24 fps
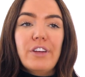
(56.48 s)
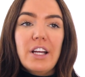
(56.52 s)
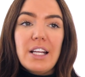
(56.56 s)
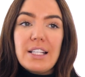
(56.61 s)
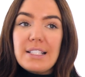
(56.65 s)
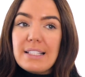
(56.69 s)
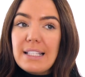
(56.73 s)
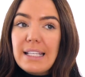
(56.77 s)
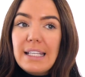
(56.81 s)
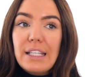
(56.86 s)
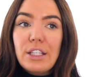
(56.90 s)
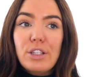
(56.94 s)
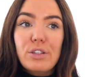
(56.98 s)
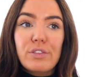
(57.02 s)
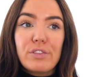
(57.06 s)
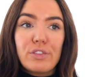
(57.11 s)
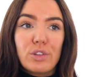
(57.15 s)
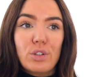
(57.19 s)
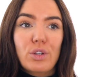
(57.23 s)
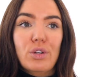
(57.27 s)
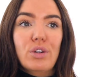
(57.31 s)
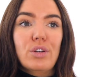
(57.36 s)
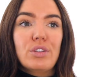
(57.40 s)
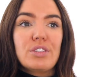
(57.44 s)
Firstly, you've
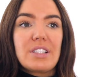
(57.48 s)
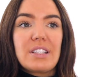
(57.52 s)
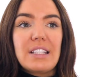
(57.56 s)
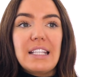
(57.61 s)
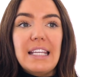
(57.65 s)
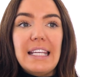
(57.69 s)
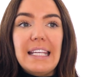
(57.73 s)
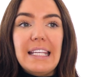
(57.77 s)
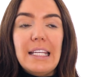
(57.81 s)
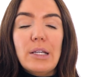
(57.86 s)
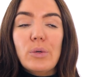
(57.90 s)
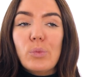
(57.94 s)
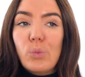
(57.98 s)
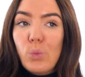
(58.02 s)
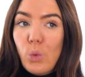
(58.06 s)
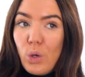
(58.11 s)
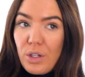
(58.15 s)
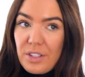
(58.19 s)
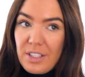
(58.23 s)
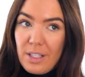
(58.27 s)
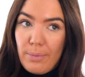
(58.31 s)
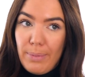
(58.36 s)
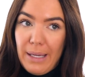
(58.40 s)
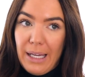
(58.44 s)
got the
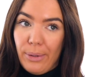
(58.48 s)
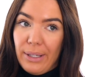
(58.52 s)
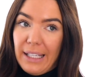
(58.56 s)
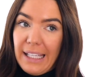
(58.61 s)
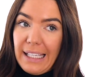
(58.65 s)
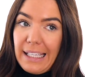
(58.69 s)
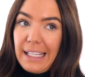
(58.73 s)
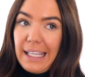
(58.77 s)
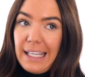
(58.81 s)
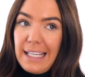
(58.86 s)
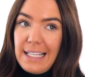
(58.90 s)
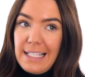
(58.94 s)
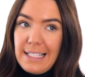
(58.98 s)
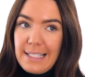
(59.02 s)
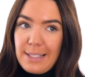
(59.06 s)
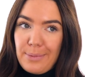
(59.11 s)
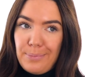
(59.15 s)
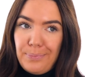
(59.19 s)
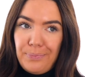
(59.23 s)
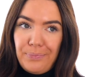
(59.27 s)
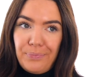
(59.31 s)
what about linkies.